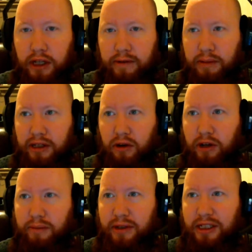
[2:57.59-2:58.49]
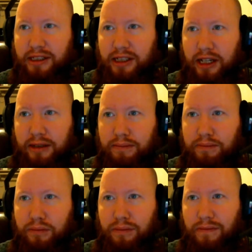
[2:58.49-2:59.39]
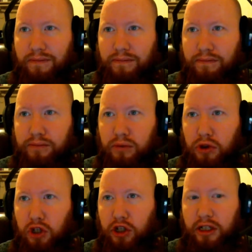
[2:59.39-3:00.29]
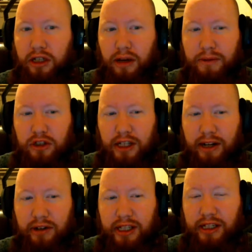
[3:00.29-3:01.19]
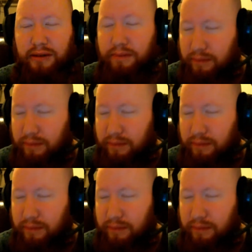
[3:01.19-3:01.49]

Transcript: have to be going up at least like 30 kilometers an hour, I think,